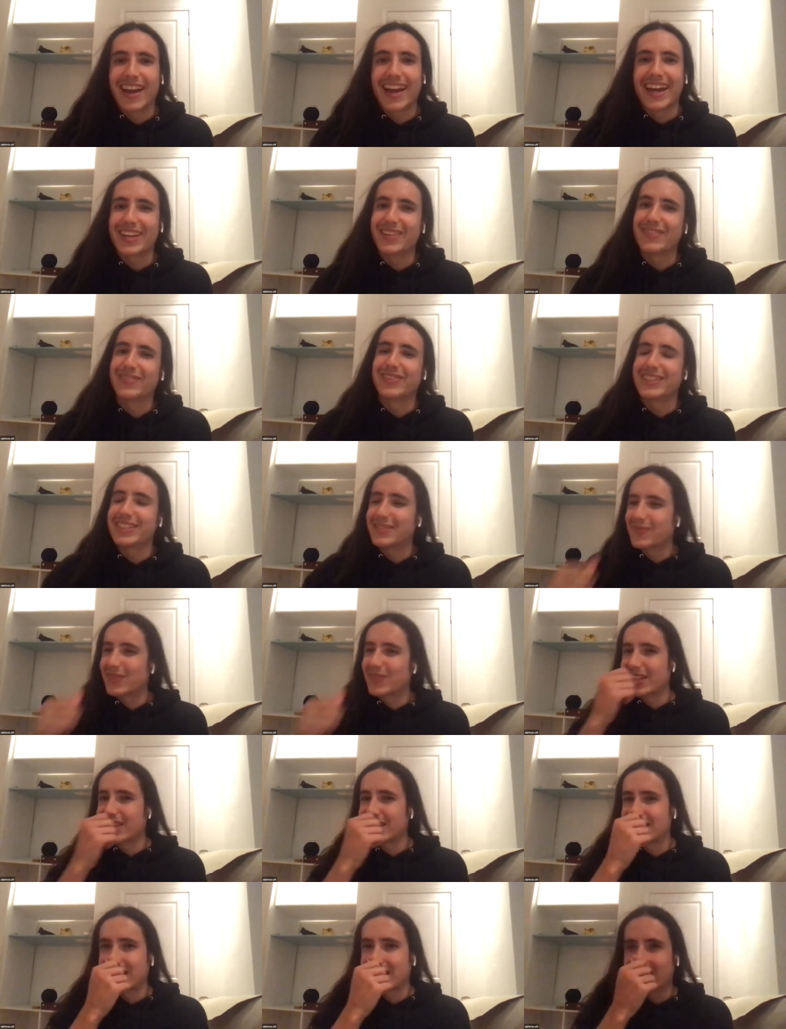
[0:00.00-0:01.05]
are ahead of us,
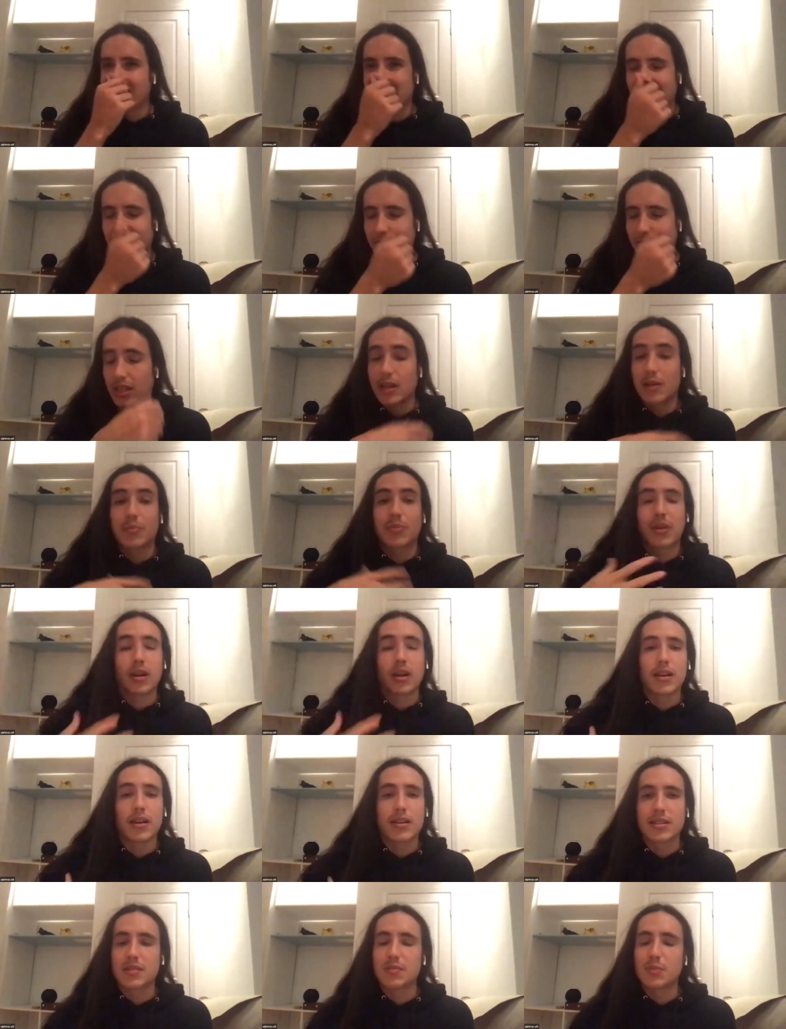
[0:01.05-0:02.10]
but at the same time, a lot of
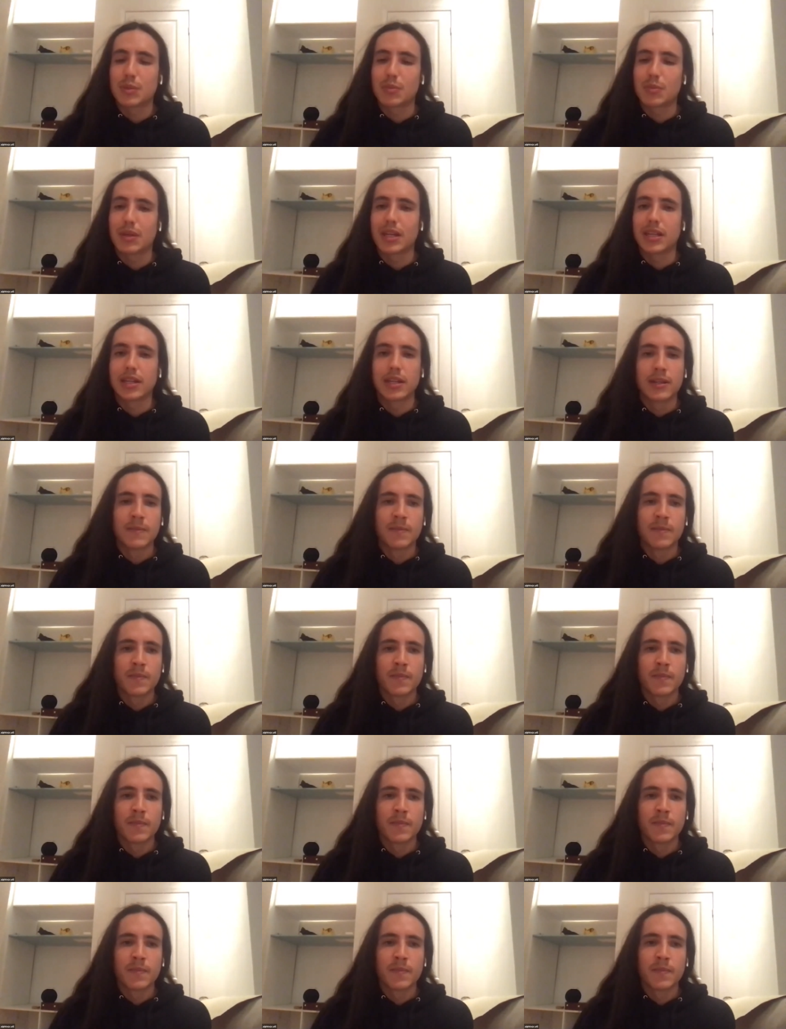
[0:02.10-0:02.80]
progress is being made